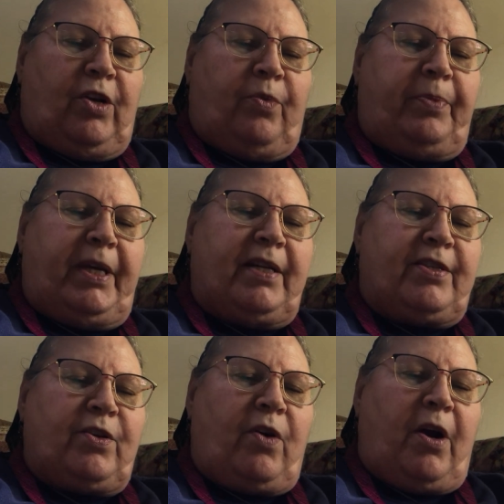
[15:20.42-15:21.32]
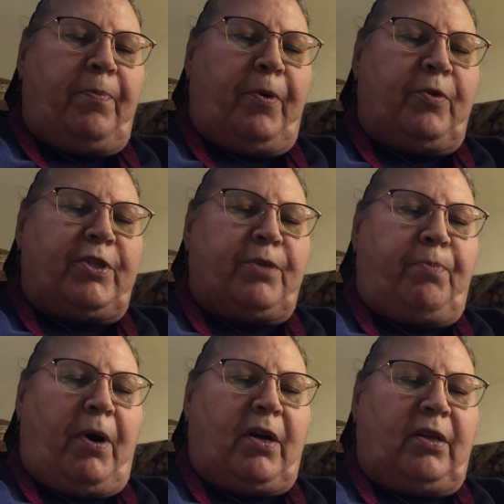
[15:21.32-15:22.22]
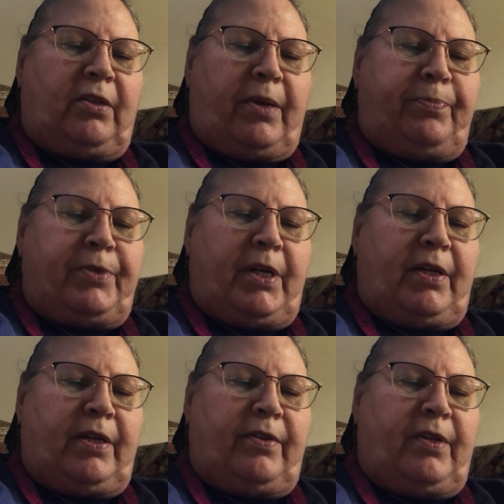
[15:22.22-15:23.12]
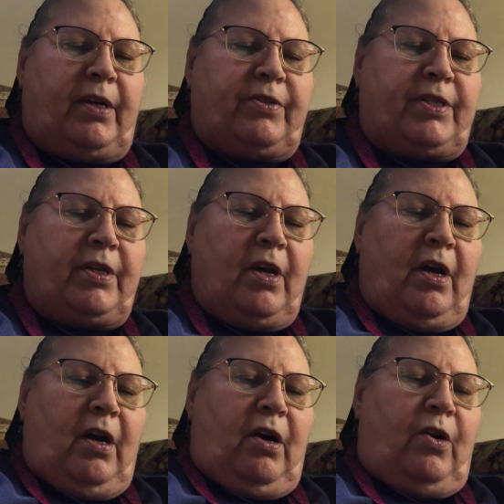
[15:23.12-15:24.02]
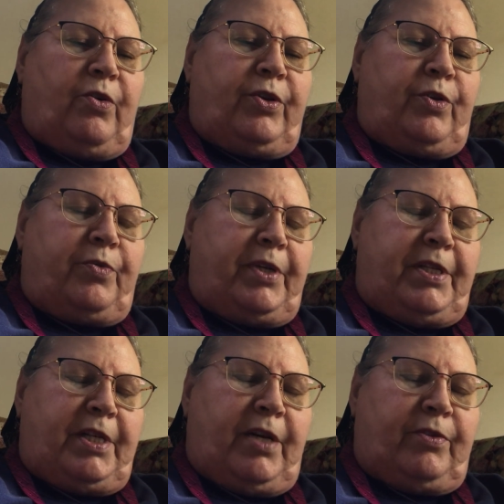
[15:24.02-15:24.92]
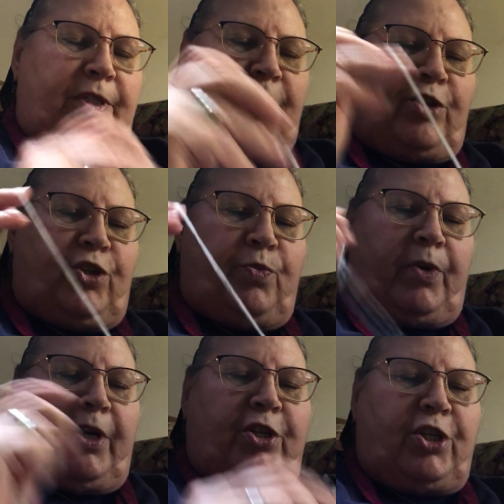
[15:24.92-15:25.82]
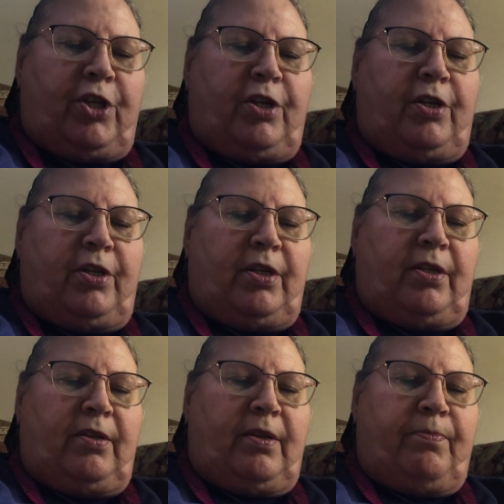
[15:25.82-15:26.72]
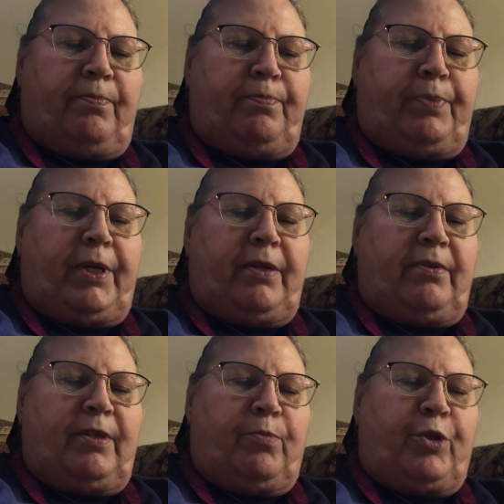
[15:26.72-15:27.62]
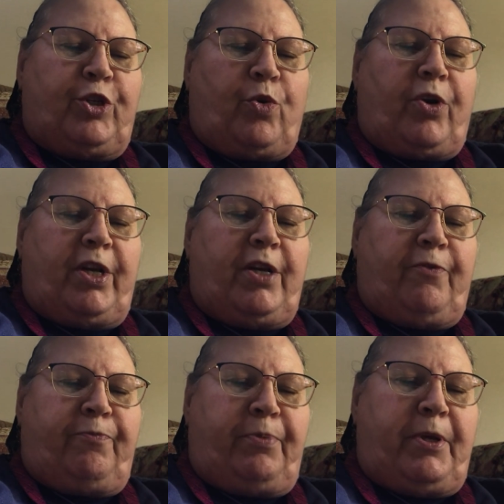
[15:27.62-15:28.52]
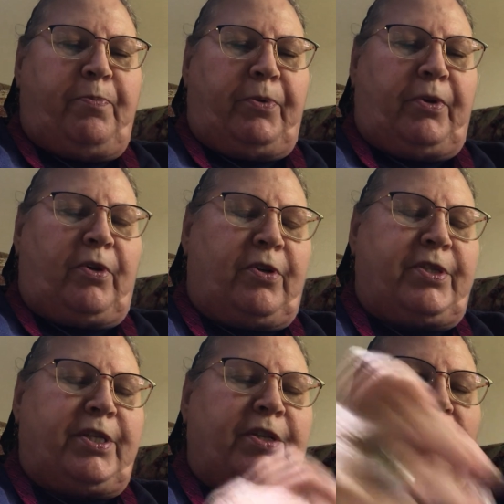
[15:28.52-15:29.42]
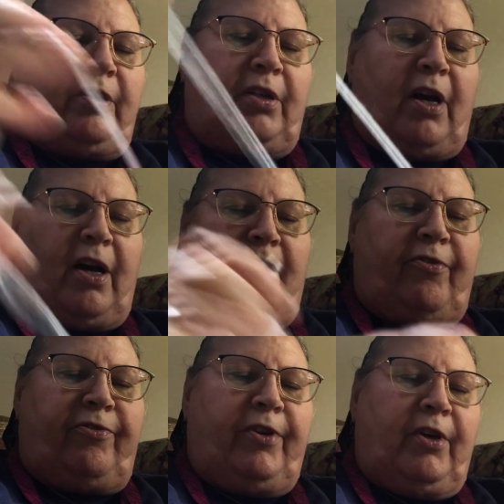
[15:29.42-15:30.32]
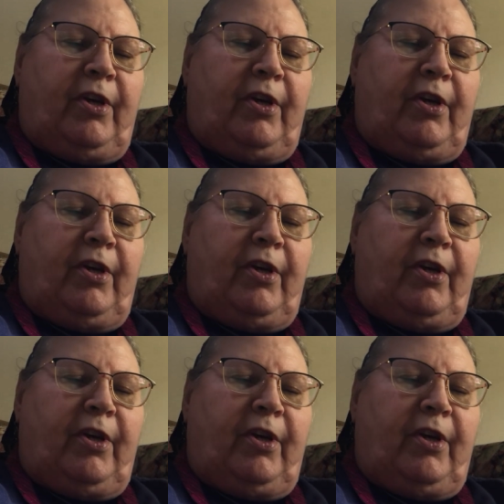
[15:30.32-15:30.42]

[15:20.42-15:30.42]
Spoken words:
because there are post apocalyptic and there's, oh, the grid down situation, but the majority of people are still alive